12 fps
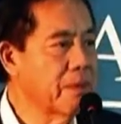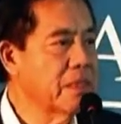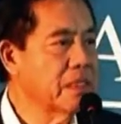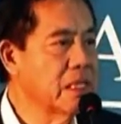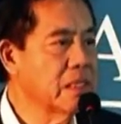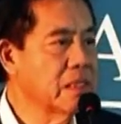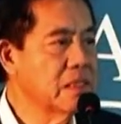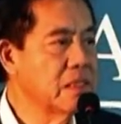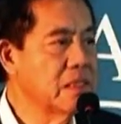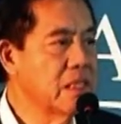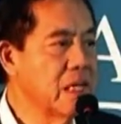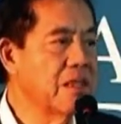business,
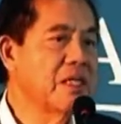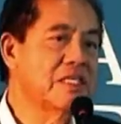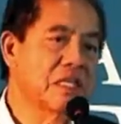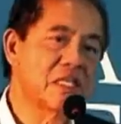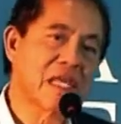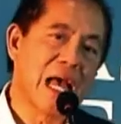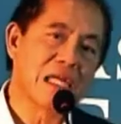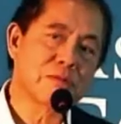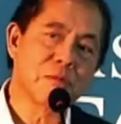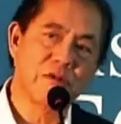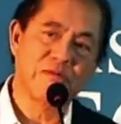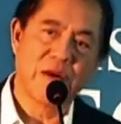and this is
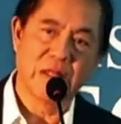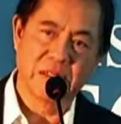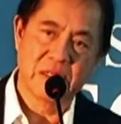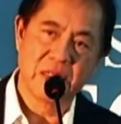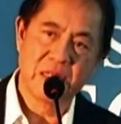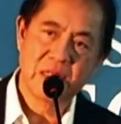Ashmore Fund.